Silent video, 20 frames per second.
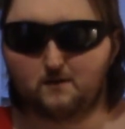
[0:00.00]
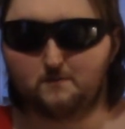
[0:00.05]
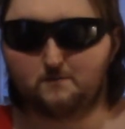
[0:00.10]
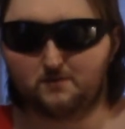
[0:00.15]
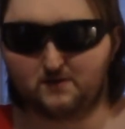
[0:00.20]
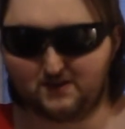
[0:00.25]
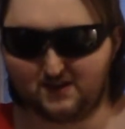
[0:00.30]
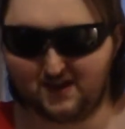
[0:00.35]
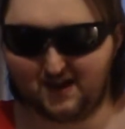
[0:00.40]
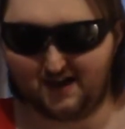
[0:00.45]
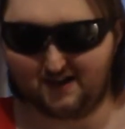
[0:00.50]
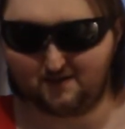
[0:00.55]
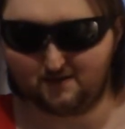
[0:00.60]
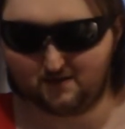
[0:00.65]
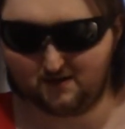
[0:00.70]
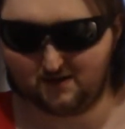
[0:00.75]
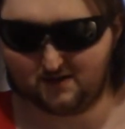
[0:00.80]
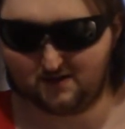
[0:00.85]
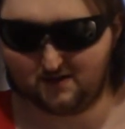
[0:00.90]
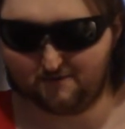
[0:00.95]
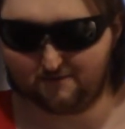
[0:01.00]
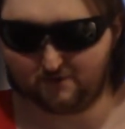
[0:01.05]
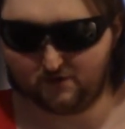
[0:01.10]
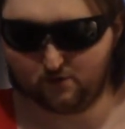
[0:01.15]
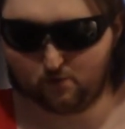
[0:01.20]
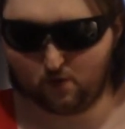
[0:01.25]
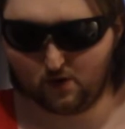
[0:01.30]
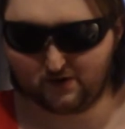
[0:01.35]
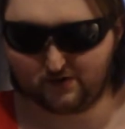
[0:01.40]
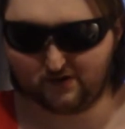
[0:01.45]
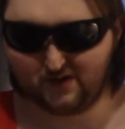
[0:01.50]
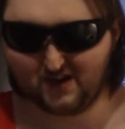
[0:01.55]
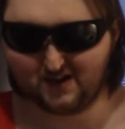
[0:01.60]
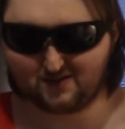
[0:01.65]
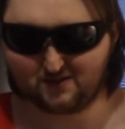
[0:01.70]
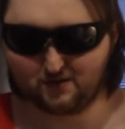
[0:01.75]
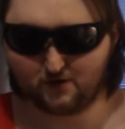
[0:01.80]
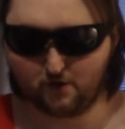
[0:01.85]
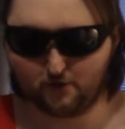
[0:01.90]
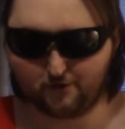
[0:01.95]
But yeah, and if you want to hit
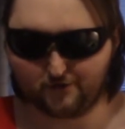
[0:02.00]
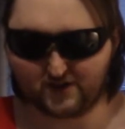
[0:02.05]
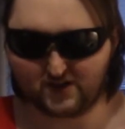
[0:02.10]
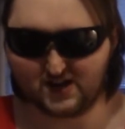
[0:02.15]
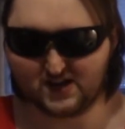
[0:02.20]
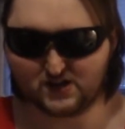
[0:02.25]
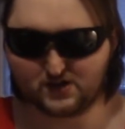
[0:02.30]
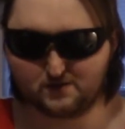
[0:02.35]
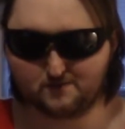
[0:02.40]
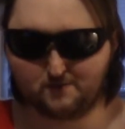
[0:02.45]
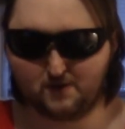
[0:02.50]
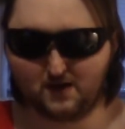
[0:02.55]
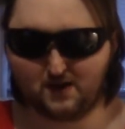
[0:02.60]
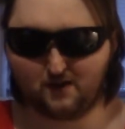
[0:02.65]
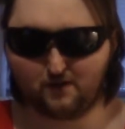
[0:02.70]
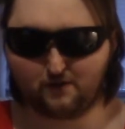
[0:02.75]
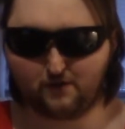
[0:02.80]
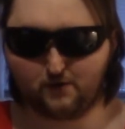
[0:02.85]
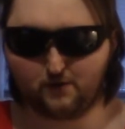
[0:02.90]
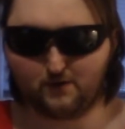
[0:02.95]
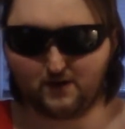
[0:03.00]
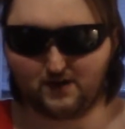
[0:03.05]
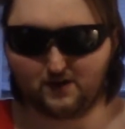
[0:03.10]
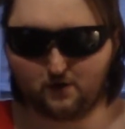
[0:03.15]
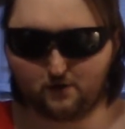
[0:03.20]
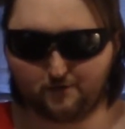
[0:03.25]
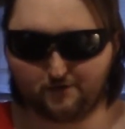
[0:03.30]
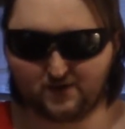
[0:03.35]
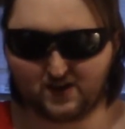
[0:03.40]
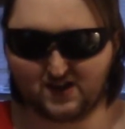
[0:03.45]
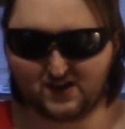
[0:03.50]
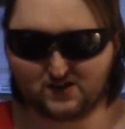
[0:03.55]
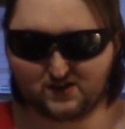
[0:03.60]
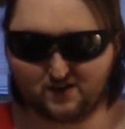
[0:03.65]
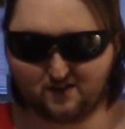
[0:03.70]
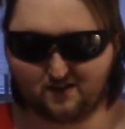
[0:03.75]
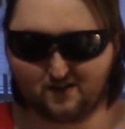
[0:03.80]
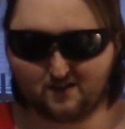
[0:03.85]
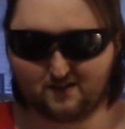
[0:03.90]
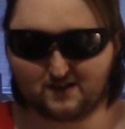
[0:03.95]
the notification bell so you get
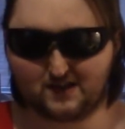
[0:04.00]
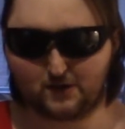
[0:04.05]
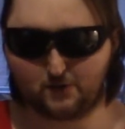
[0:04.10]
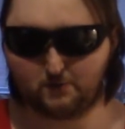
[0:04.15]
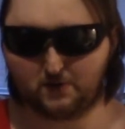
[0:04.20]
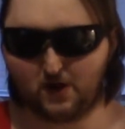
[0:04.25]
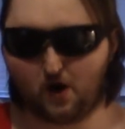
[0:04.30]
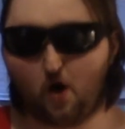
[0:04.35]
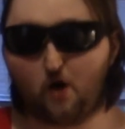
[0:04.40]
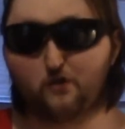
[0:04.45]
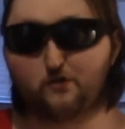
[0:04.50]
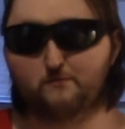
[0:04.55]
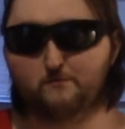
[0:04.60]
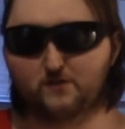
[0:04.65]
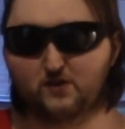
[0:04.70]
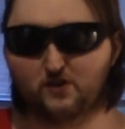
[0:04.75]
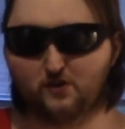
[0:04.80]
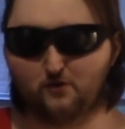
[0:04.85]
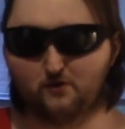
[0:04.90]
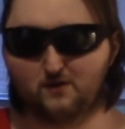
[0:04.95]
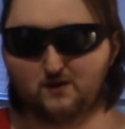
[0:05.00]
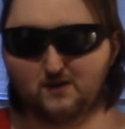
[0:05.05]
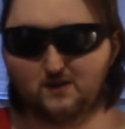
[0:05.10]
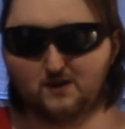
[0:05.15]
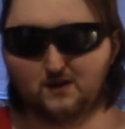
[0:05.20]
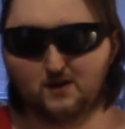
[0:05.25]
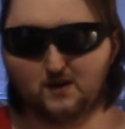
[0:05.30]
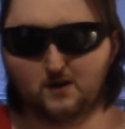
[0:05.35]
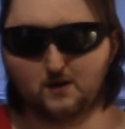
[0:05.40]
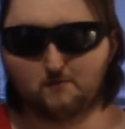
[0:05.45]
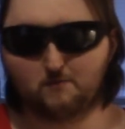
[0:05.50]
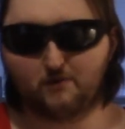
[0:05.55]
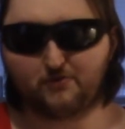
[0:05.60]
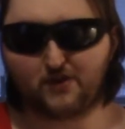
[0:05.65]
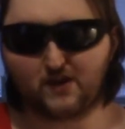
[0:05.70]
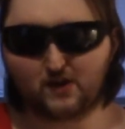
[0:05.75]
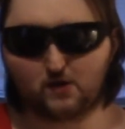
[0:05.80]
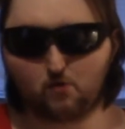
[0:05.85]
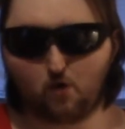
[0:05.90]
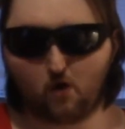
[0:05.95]
notifications, that would be awesome too. But
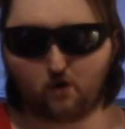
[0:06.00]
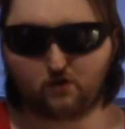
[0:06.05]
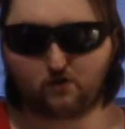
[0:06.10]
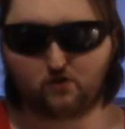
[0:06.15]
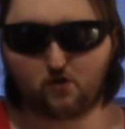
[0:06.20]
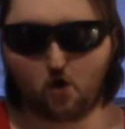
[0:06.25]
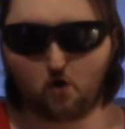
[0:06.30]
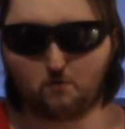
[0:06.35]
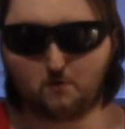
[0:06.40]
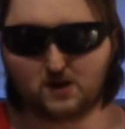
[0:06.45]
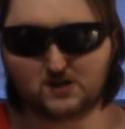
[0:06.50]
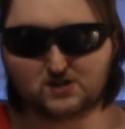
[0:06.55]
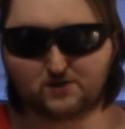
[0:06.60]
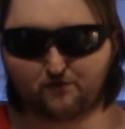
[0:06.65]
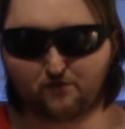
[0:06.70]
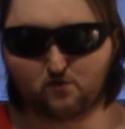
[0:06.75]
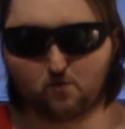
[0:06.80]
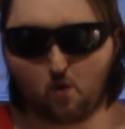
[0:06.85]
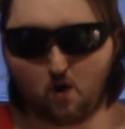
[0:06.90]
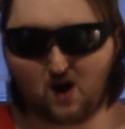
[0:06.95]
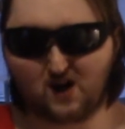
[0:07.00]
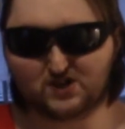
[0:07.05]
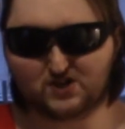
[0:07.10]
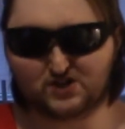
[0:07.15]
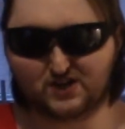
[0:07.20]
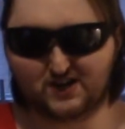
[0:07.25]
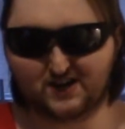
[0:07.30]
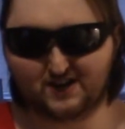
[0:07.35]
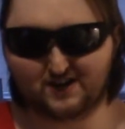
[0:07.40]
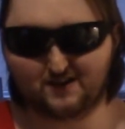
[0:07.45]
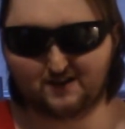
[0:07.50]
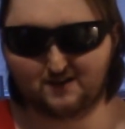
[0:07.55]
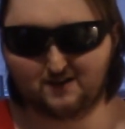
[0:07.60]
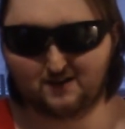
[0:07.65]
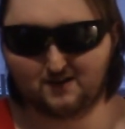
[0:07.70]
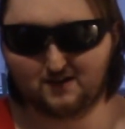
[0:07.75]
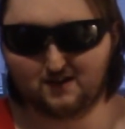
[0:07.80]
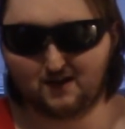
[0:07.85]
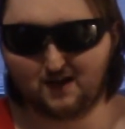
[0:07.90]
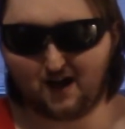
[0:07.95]
thank you all so much for watching.
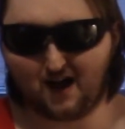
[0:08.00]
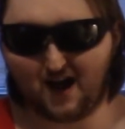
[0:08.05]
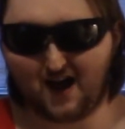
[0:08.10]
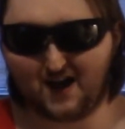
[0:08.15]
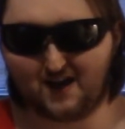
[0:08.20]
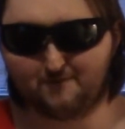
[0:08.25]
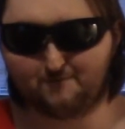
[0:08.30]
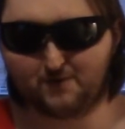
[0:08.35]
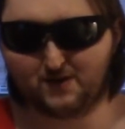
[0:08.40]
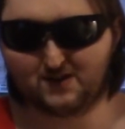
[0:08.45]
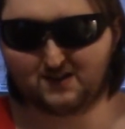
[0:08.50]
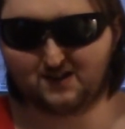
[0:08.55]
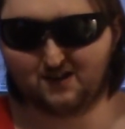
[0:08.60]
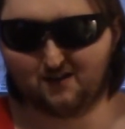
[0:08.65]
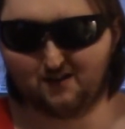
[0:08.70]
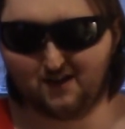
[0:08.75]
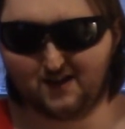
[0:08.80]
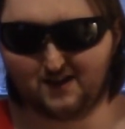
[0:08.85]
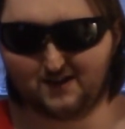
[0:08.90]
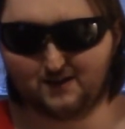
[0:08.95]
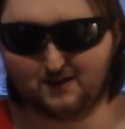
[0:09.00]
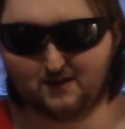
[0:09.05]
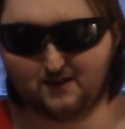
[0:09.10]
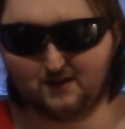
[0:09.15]
I've been Dylan.